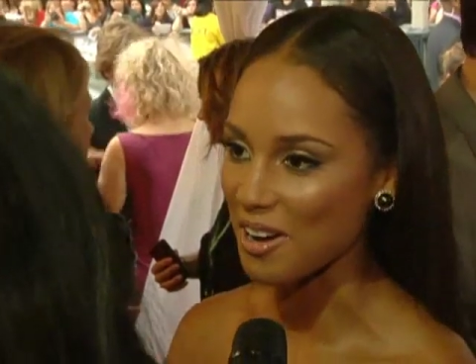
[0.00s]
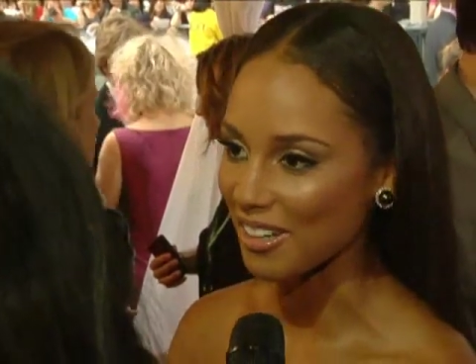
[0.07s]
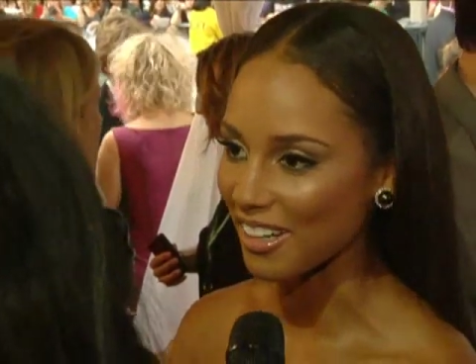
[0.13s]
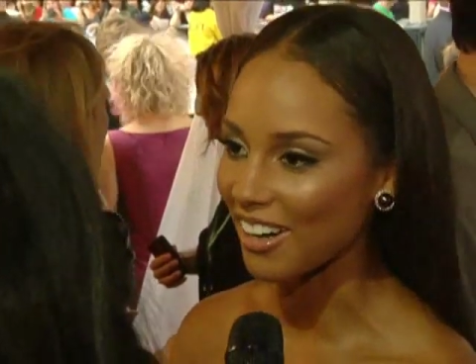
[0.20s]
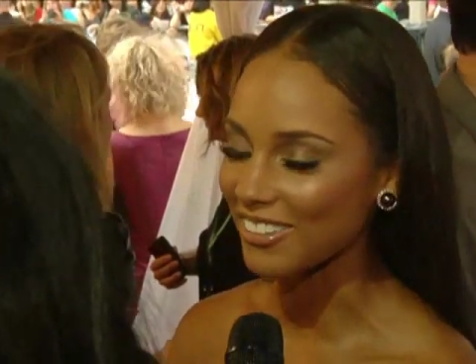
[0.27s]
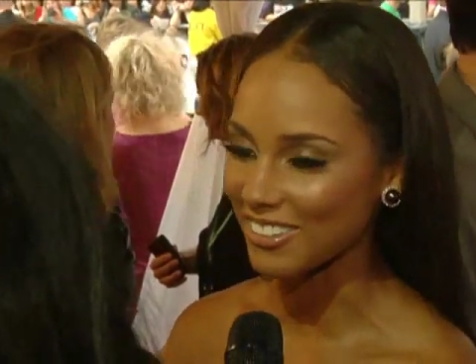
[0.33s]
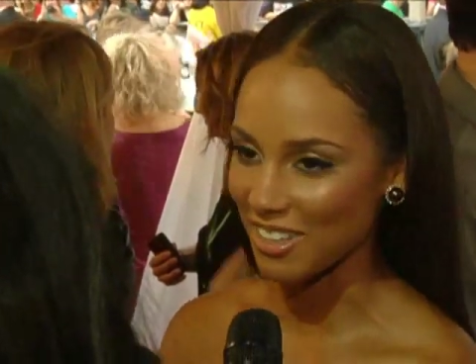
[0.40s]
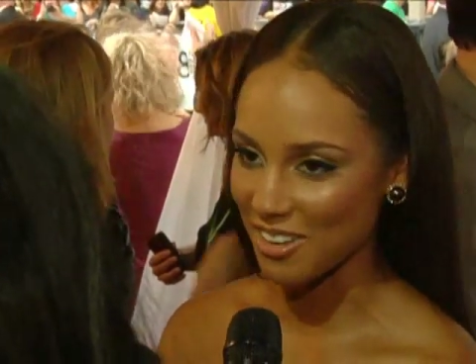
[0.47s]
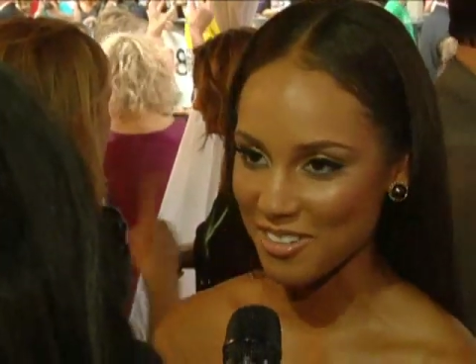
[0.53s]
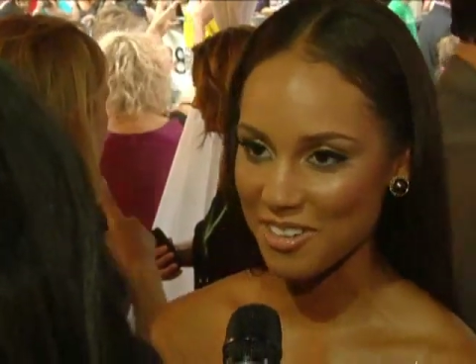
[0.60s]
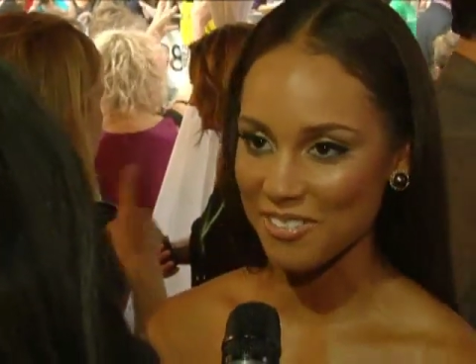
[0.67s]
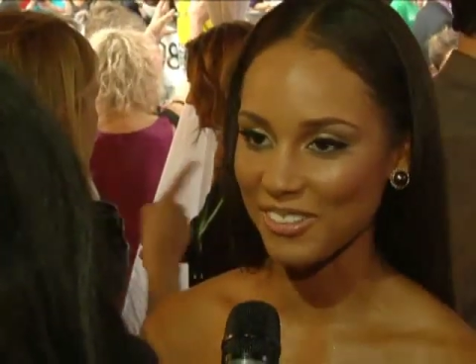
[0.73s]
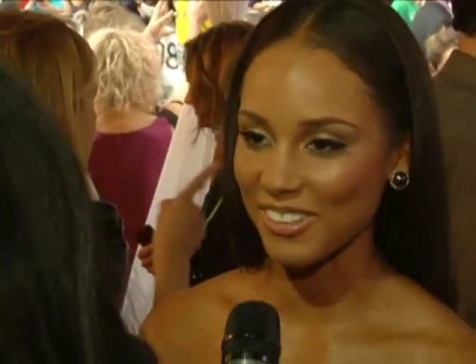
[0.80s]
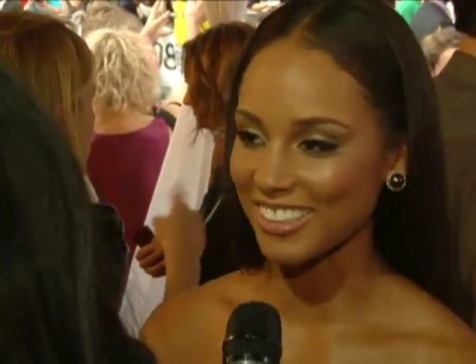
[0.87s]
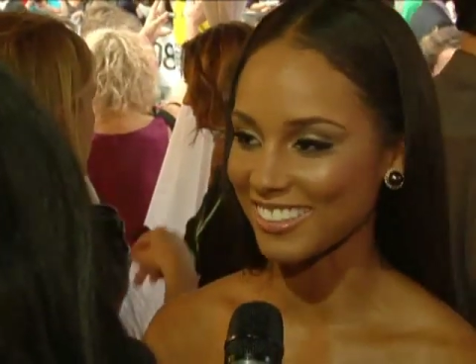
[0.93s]
I was
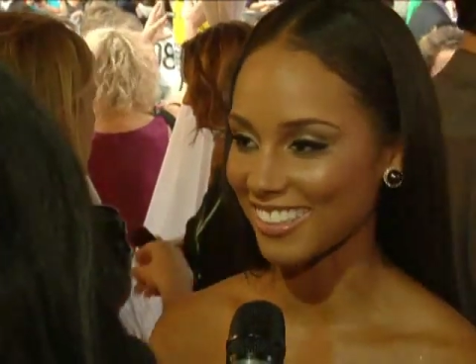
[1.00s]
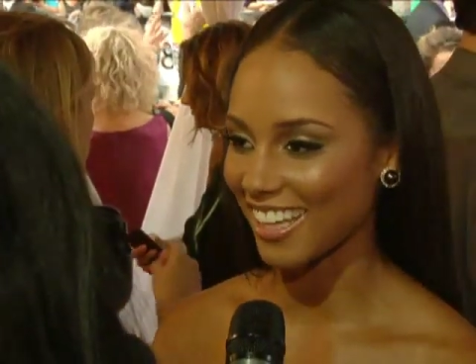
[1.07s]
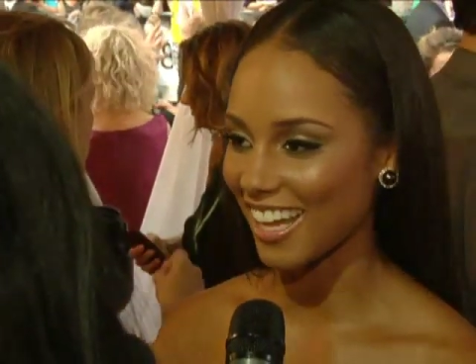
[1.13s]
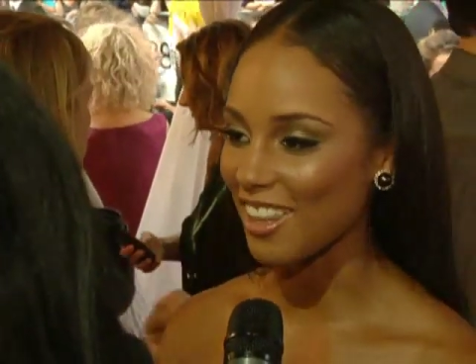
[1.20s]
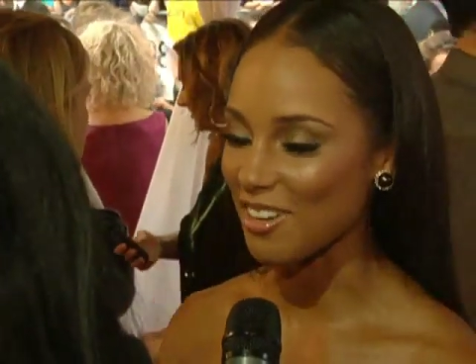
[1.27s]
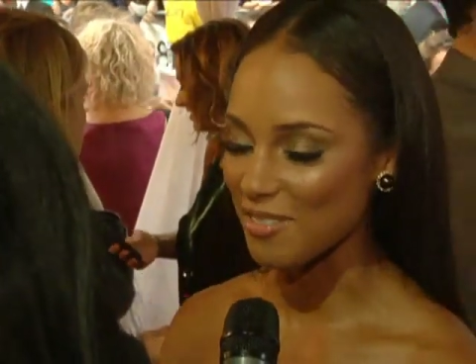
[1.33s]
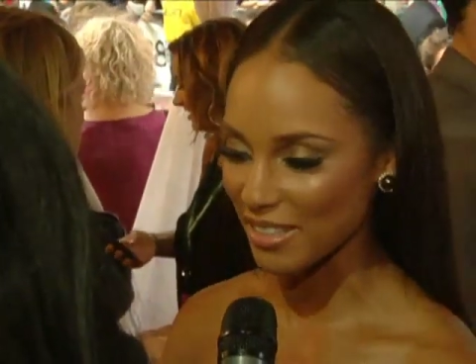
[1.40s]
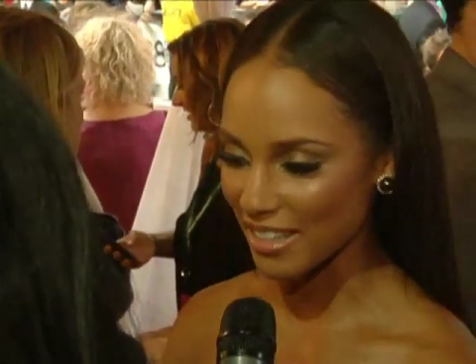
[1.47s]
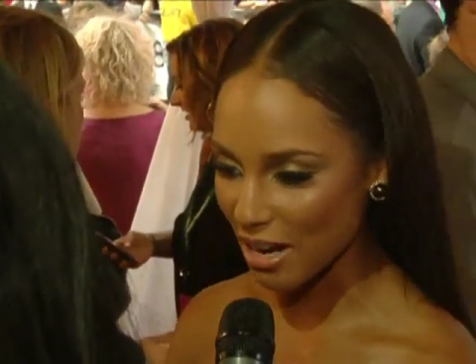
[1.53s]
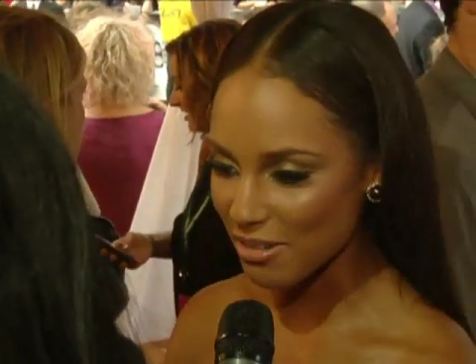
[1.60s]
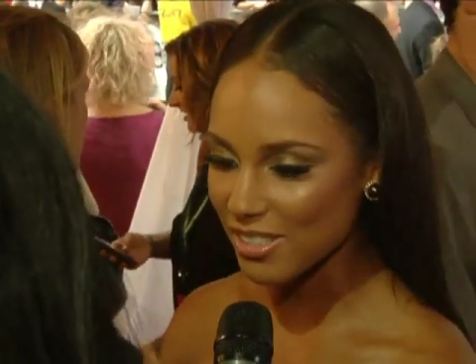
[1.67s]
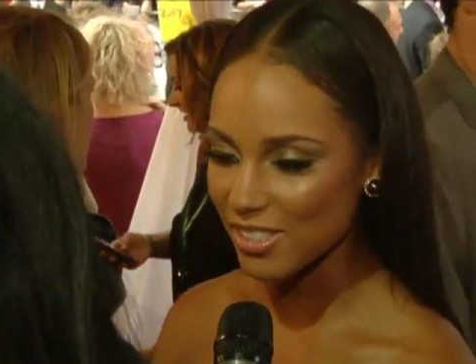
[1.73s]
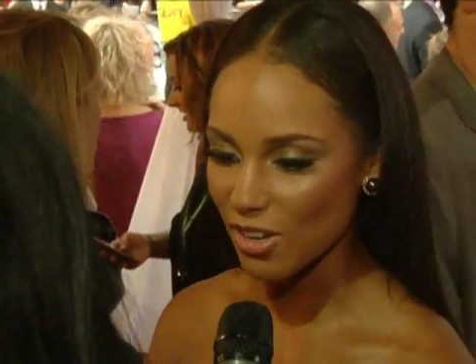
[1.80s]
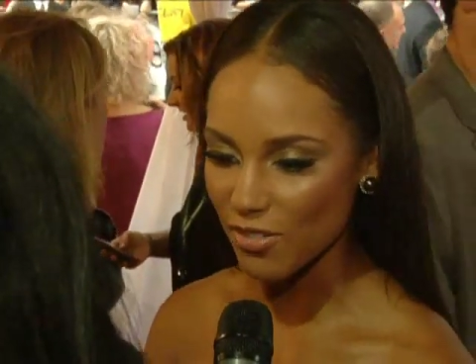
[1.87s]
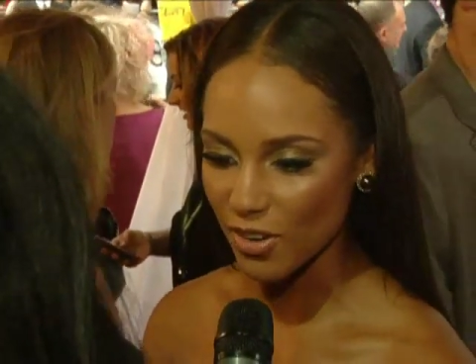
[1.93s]
able to pull it together, but
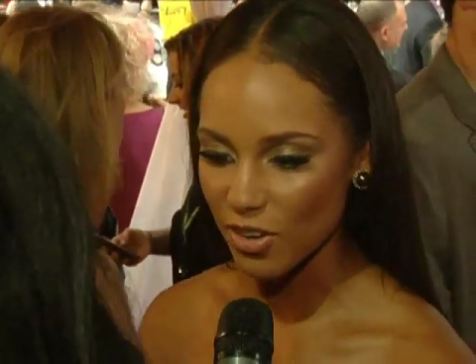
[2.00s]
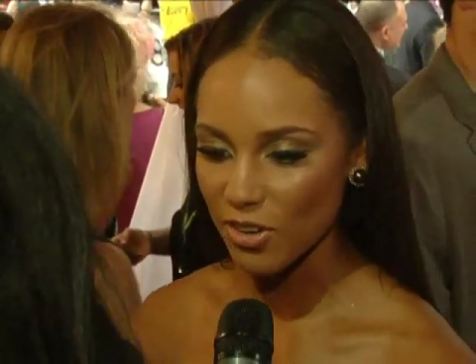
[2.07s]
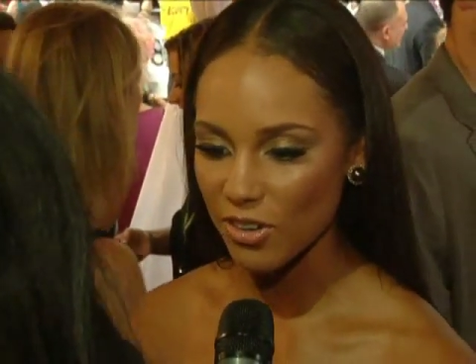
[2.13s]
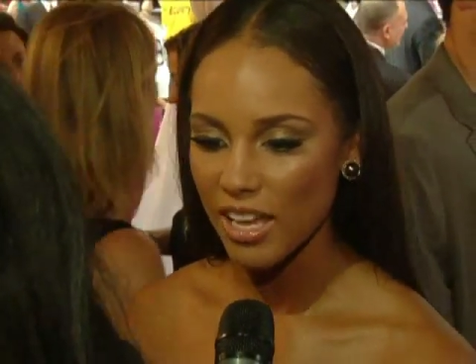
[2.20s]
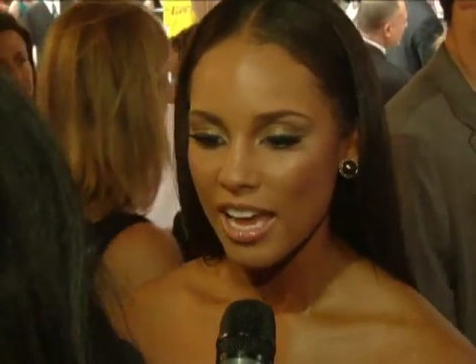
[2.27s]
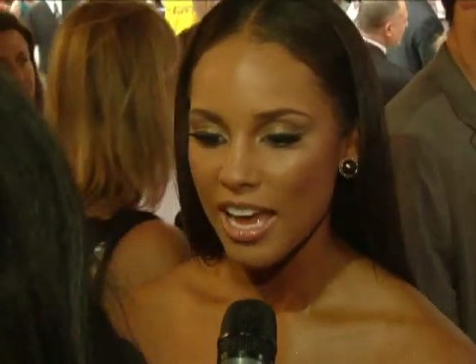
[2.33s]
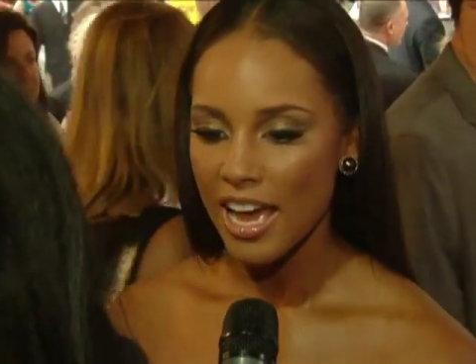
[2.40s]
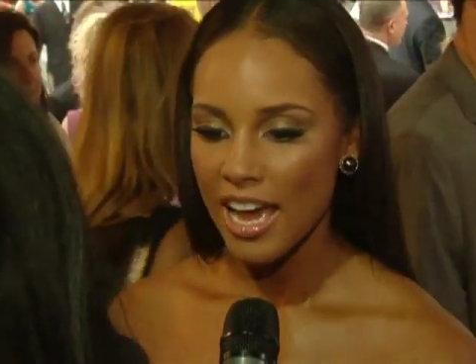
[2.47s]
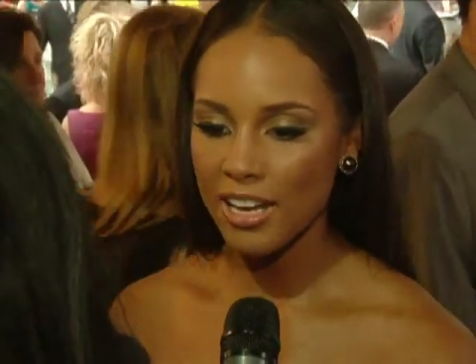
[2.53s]
that was difficult.